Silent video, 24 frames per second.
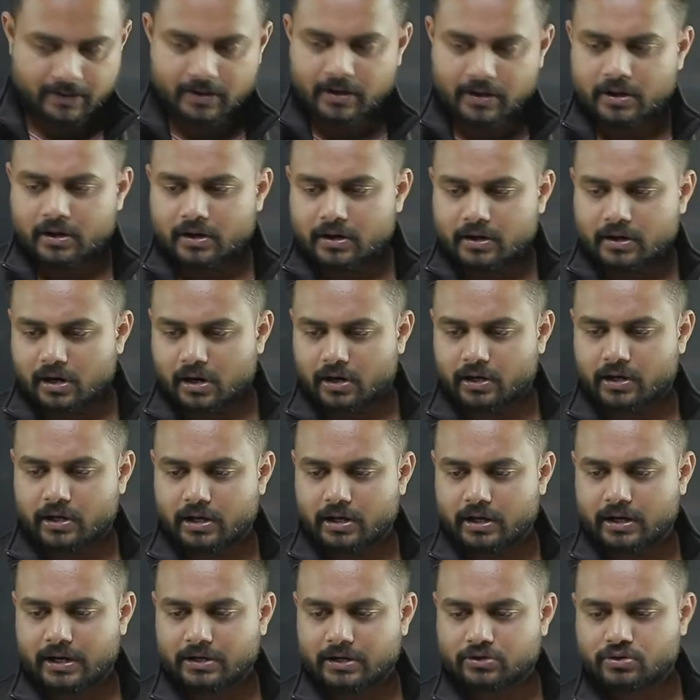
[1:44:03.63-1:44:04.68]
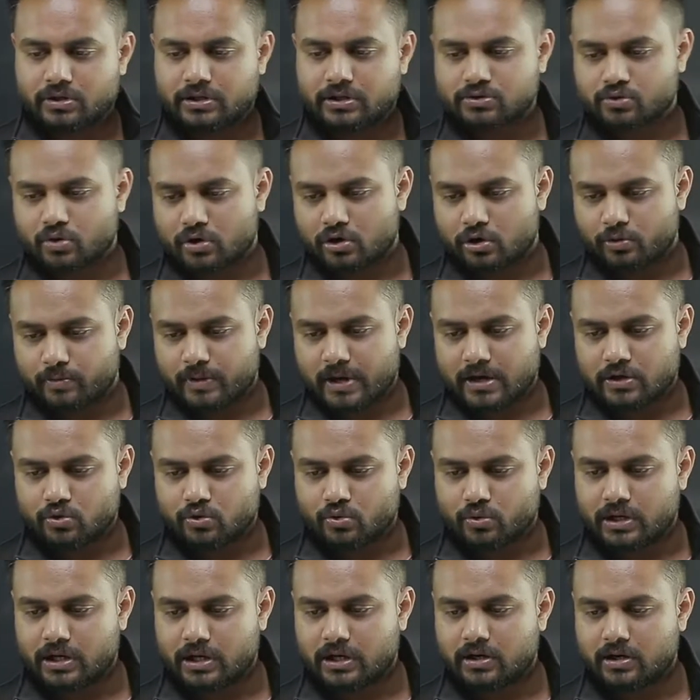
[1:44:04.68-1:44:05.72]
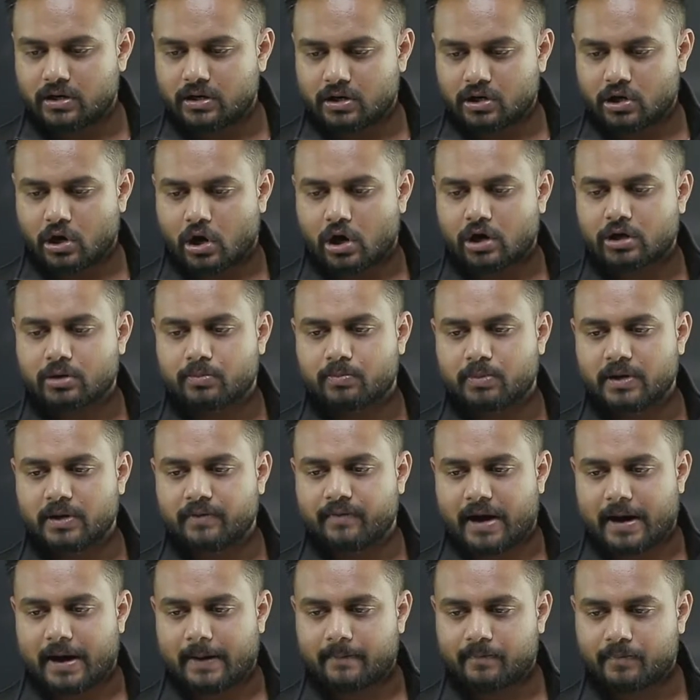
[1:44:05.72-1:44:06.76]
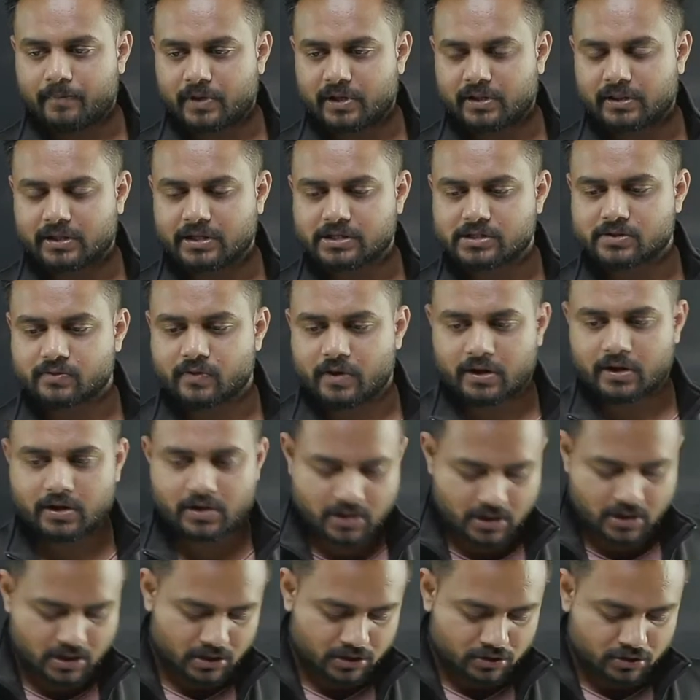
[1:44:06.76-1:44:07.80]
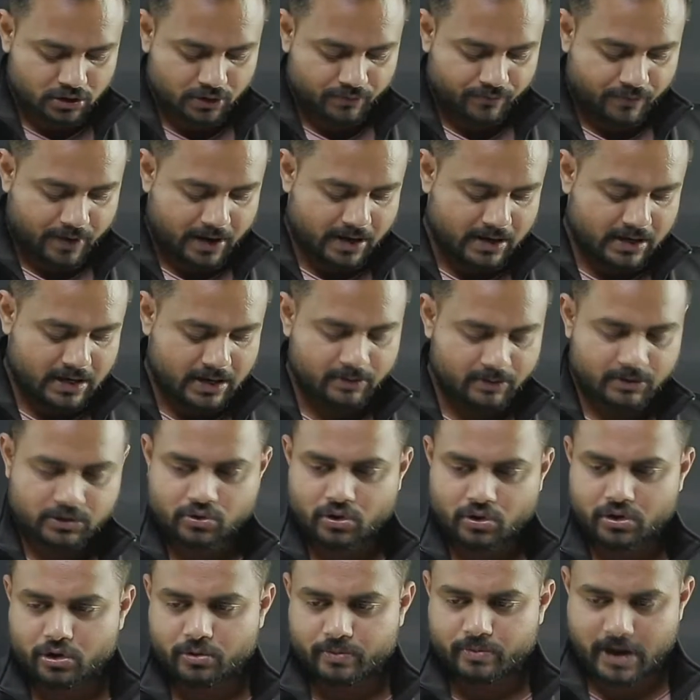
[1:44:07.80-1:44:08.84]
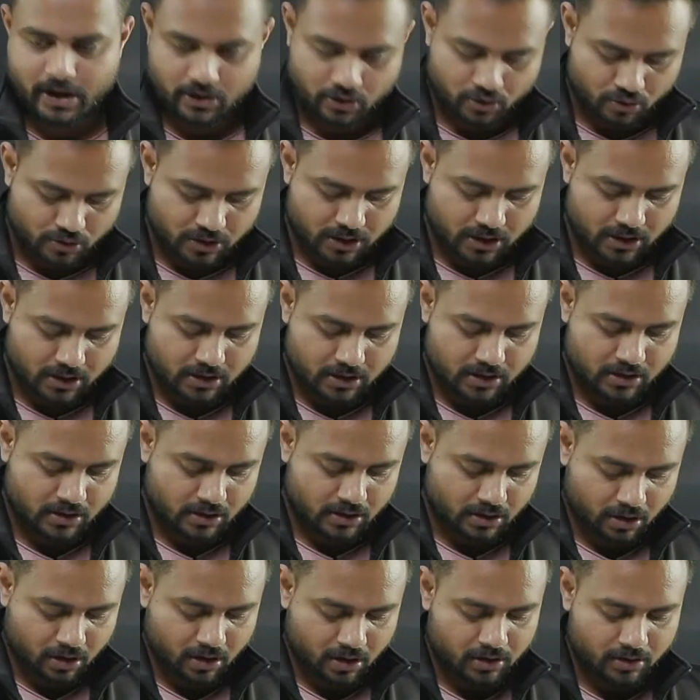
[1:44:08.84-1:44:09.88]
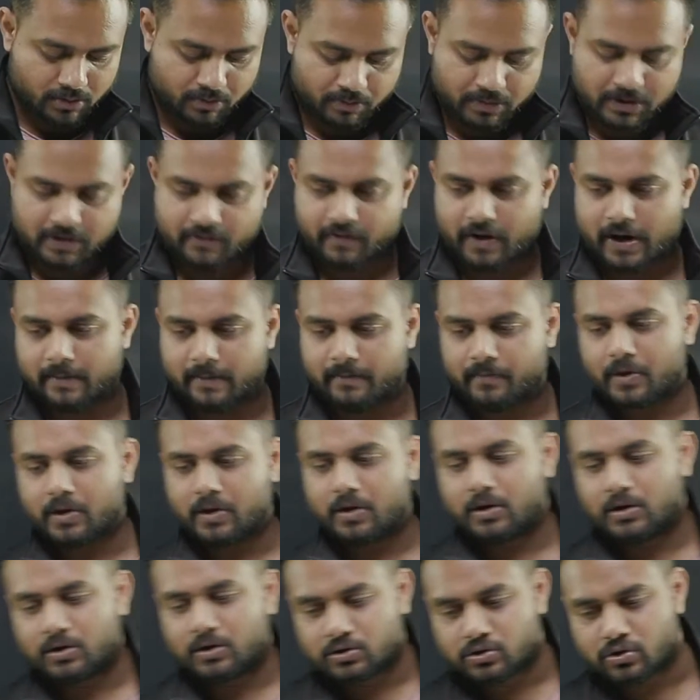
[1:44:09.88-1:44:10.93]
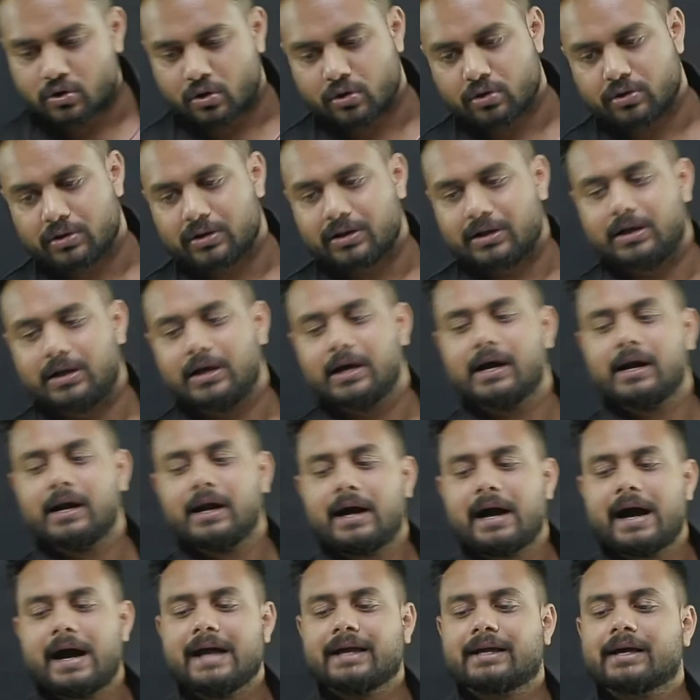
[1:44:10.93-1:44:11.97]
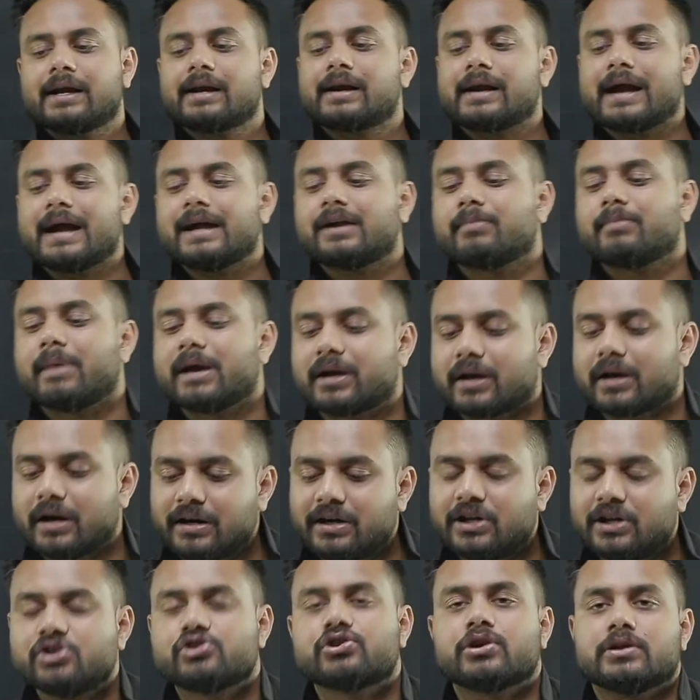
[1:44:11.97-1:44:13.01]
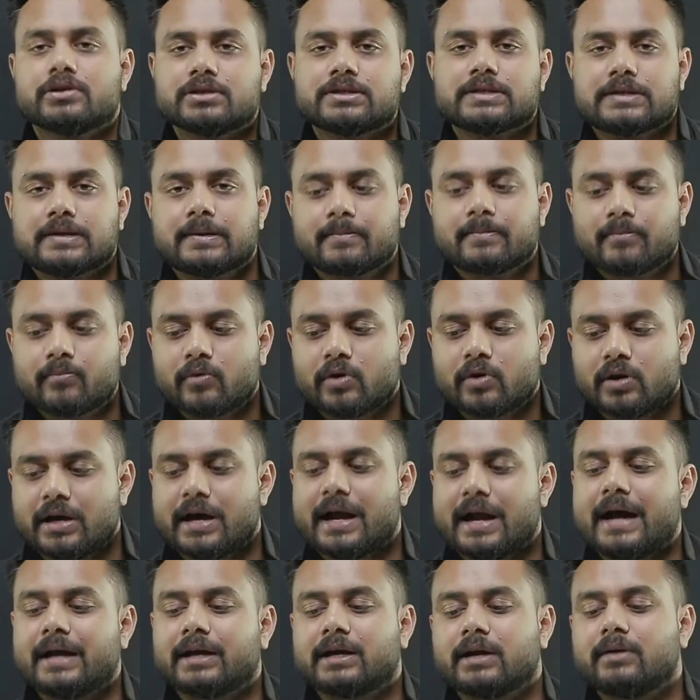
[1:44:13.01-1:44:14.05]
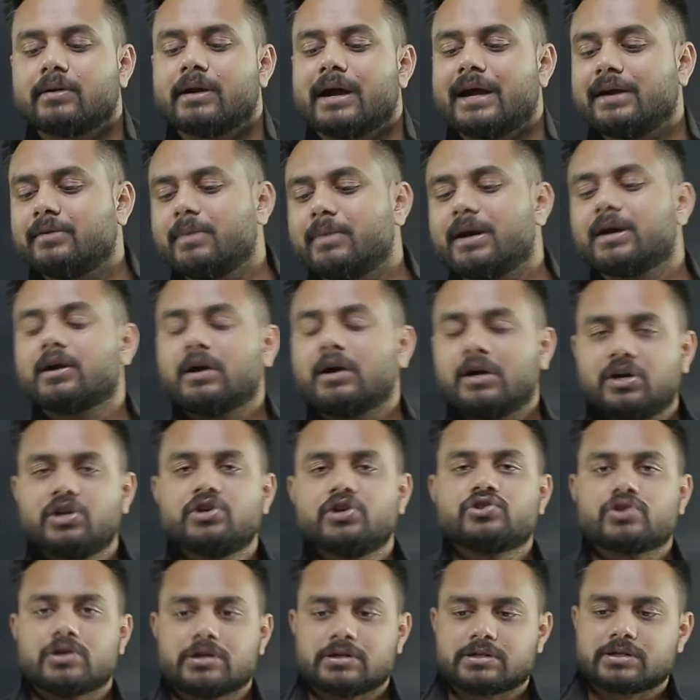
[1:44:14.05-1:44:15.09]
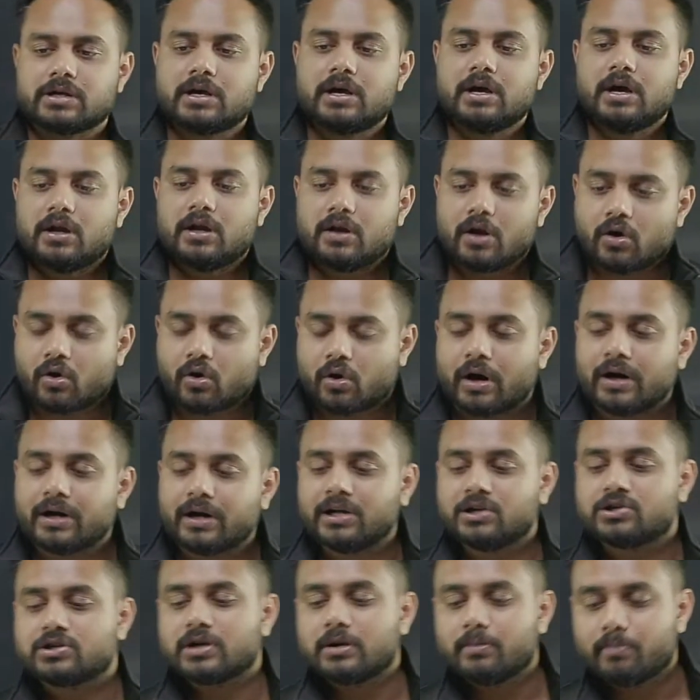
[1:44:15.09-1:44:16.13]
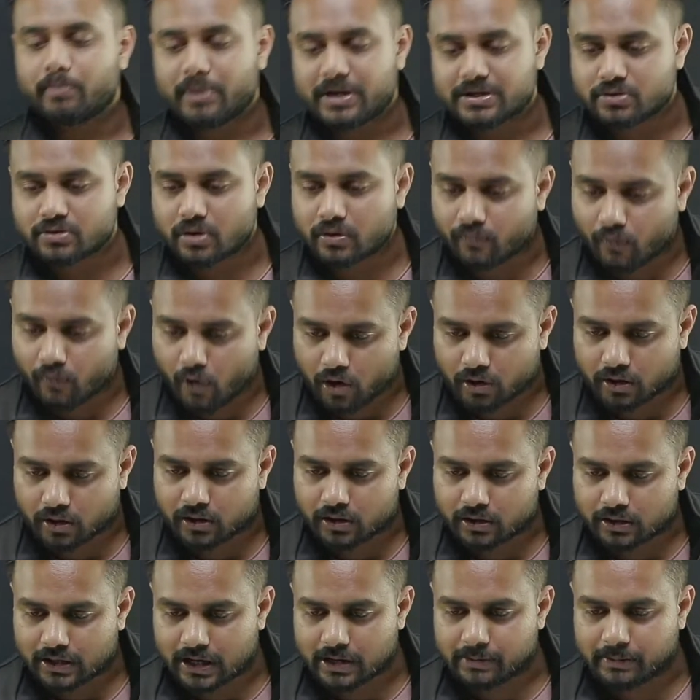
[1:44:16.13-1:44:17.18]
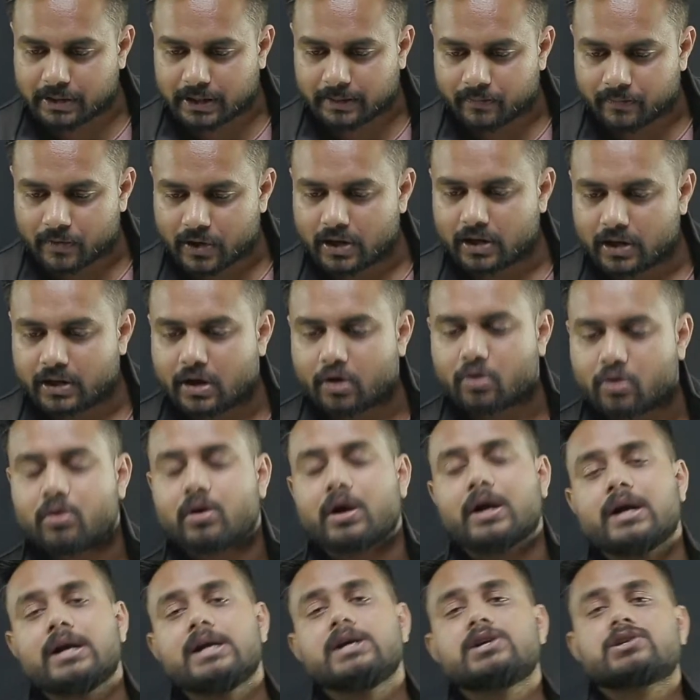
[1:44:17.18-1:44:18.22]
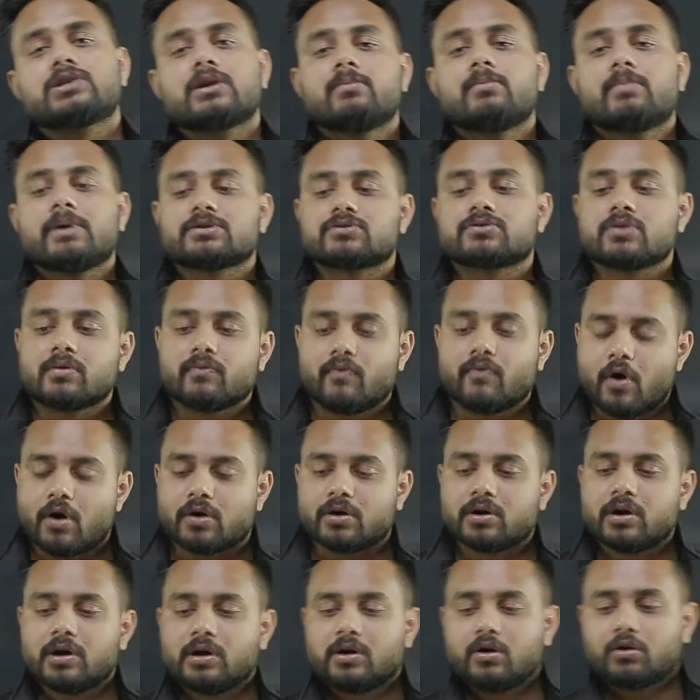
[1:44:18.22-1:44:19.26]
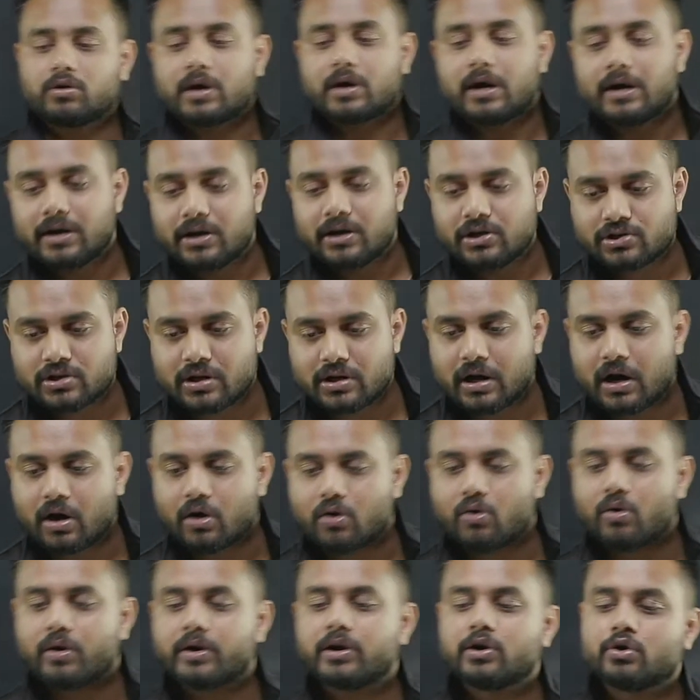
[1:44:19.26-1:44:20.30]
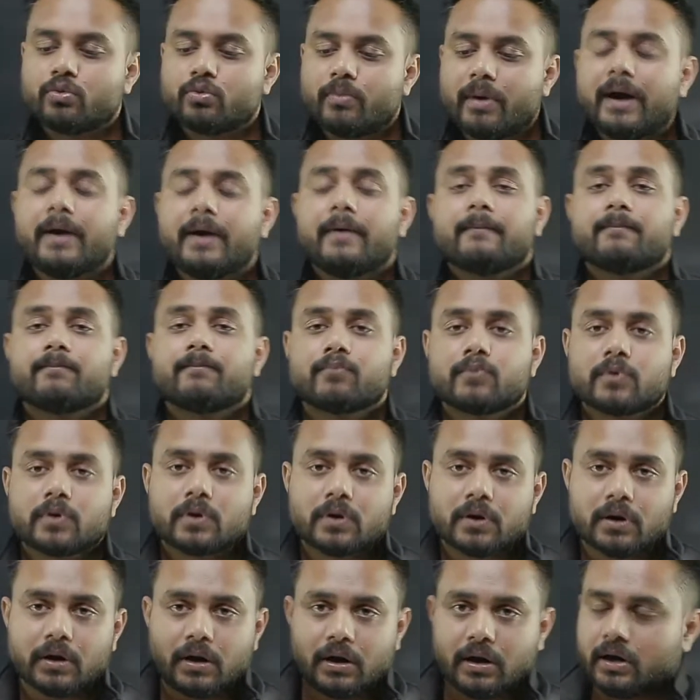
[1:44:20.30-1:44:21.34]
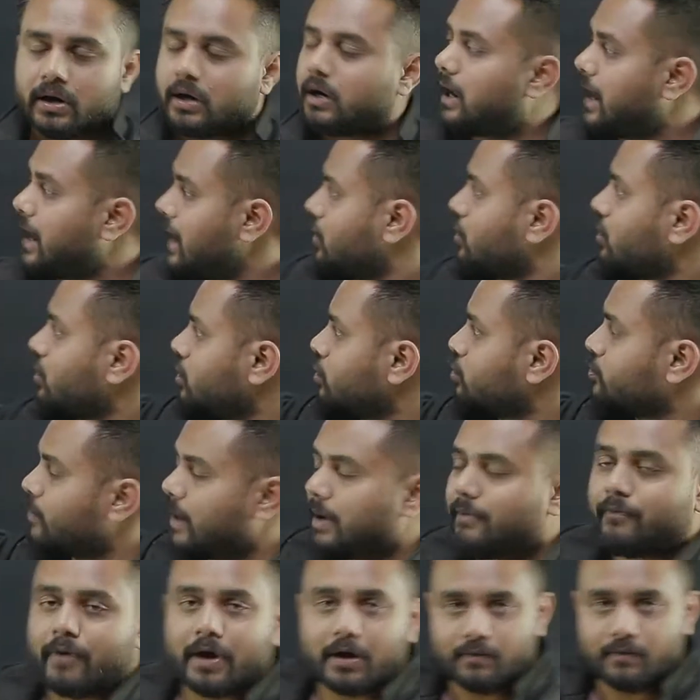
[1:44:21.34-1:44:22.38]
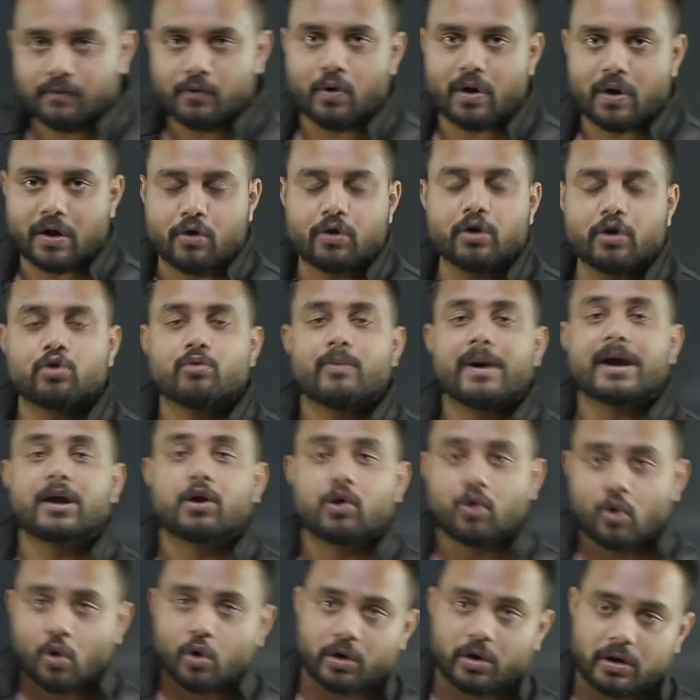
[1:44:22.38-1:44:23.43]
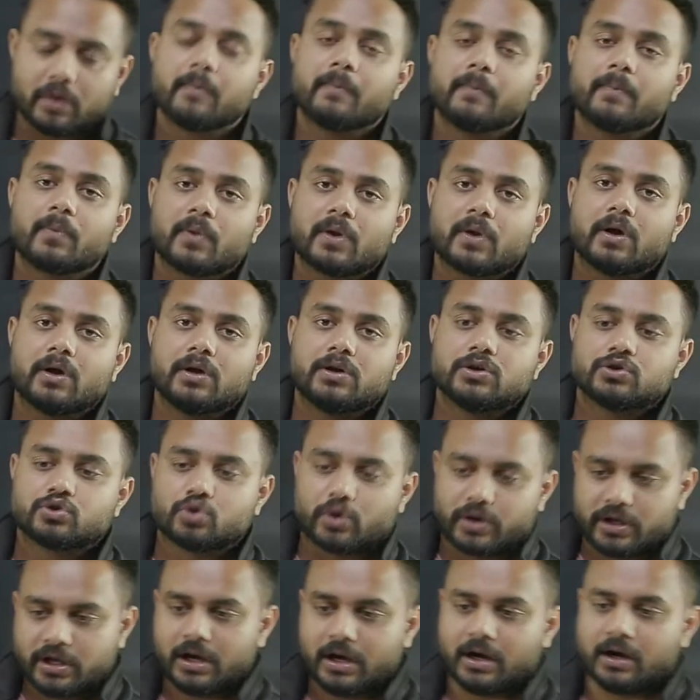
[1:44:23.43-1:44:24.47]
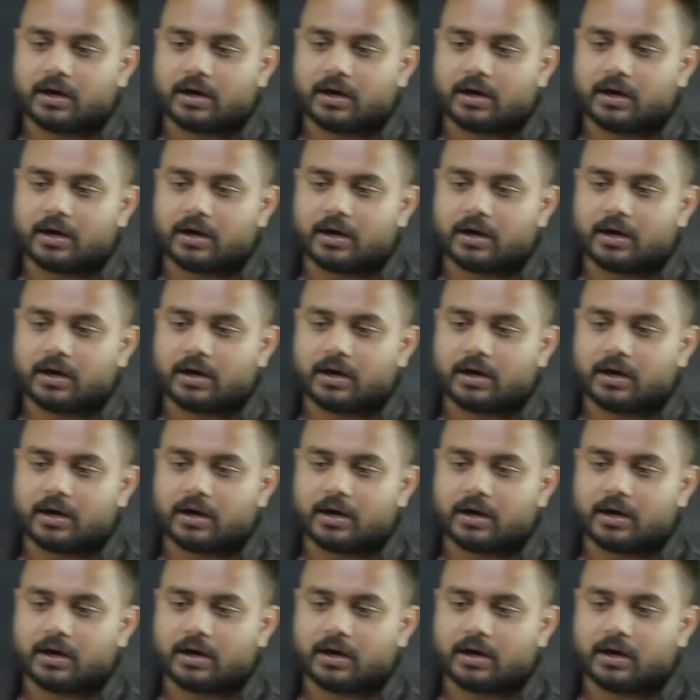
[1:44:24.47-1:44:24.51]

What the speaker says: Now here actually it's going to be a unit.py in this one. So the file name is going to be a unit.py. So here I can write my conditions. Here I can write my conditions. Now condition based on what? Tell me. Now condition based on what? Now condition according to my workflow, according to my code. So here